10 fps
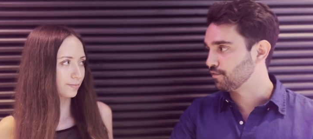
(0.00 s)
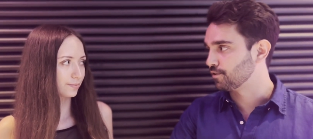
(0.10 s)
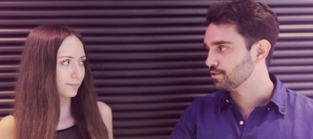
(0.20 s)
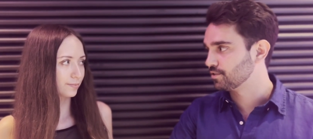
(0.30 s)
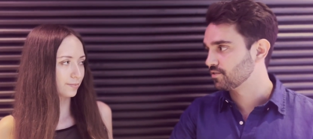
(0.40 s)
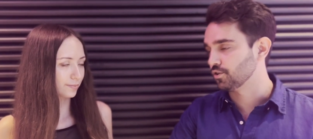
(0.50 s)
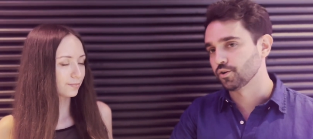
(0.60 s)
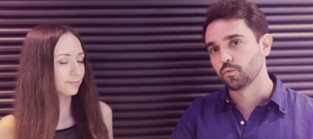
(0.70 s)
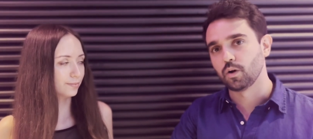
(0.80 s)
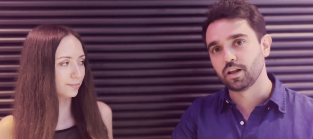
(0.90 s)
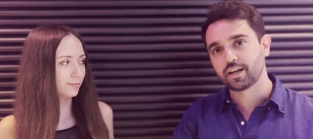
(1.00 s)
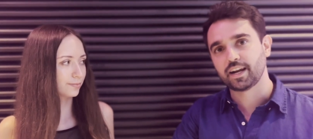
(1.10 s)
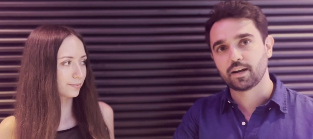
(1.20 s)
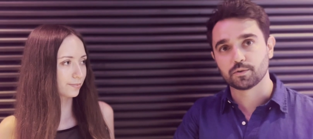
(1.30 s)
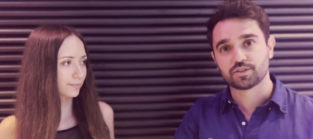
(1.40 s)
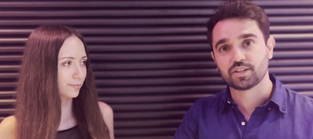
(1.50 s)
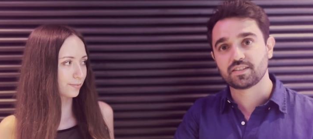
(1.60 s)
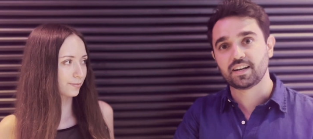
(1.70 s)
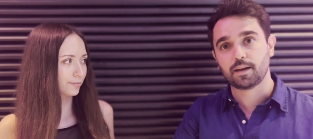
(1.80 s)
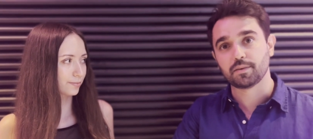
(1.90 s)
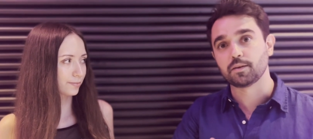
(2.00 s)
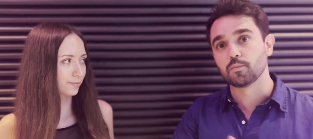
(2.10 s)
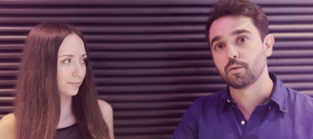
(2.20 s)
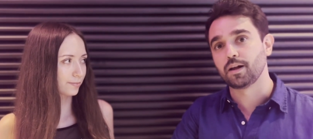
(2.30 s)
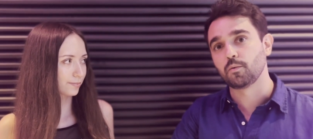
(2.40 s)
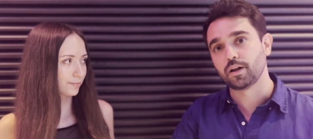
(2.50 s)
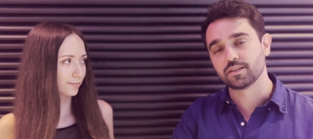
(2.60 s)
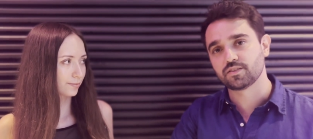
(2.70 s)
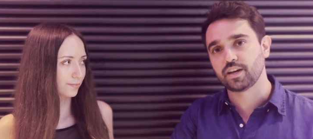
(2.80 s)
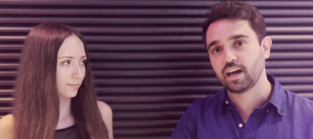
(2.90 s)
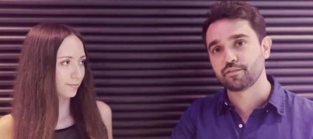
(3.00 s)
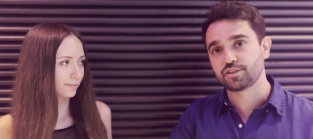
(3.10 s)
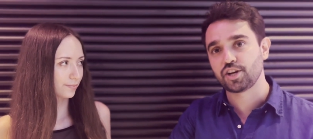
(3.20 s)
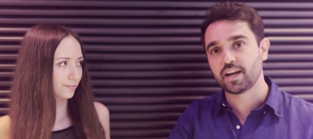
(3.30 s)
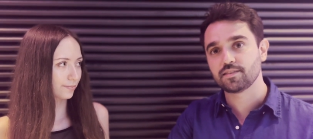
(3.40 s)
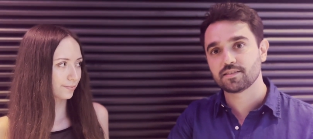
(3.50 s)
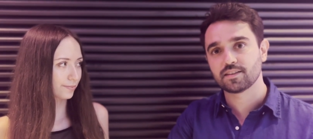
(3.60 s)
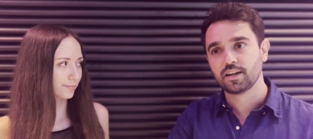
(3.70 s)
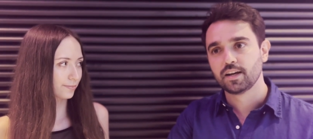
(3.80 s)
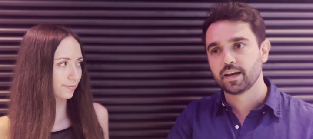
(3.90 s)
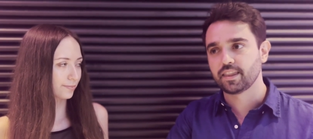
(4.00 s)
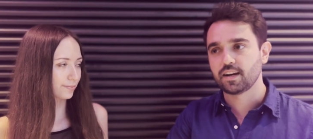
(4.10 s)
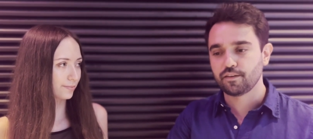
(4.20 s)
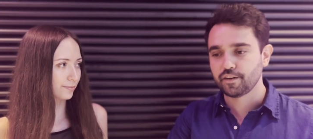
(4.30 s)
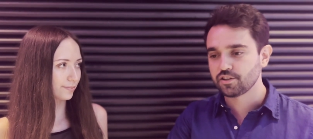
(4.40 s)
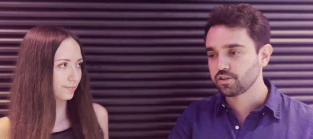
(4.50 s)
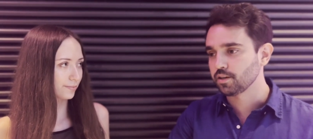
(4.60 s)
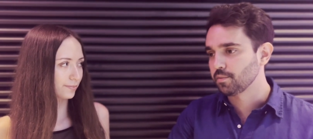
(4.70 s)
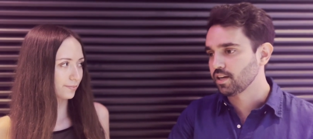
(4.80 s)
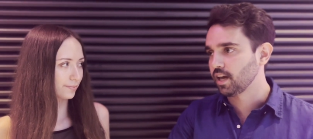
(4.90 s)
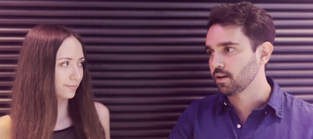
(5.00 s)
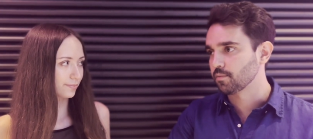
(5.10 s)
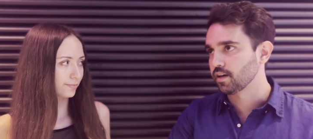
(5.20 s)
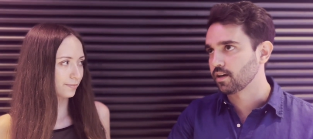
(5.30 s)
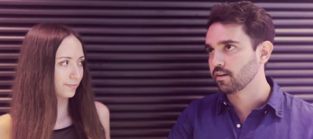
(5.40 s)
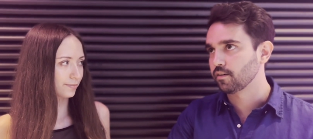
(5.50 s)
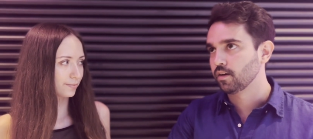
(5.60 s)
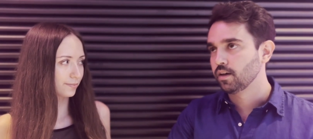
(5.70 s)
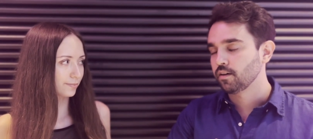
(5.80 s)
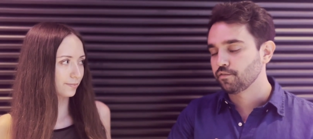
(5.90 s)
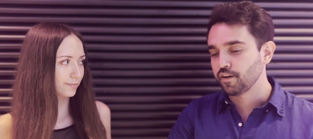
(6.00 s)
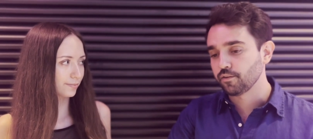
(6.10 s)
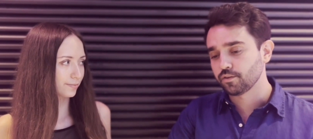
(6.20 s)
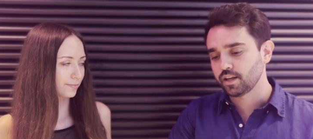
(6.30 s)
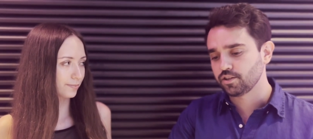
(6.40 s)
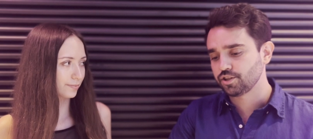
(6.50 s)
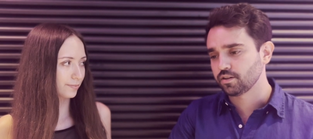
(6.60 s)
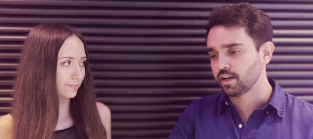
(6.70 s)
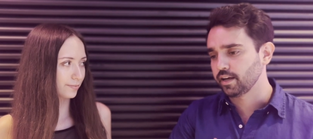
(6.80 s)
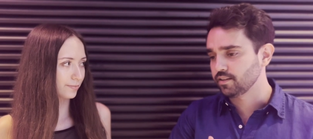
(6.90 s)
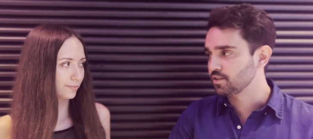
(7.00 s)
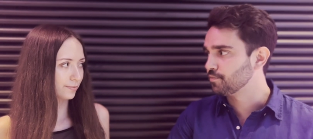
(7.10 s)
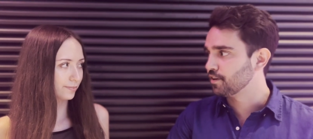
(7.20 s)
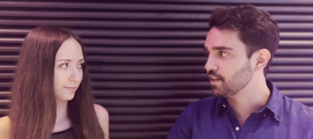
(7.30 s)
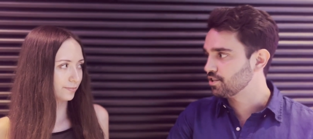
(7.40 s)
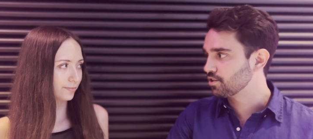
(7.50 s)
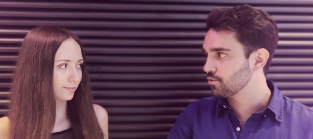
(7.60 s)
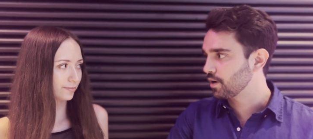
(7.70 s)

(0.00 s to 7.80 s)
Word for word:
Speaker 1: first. So WalletConnect was just enabling mobile wallets to have a chance. And then eventually it became a foundation, a Ethereum Foundation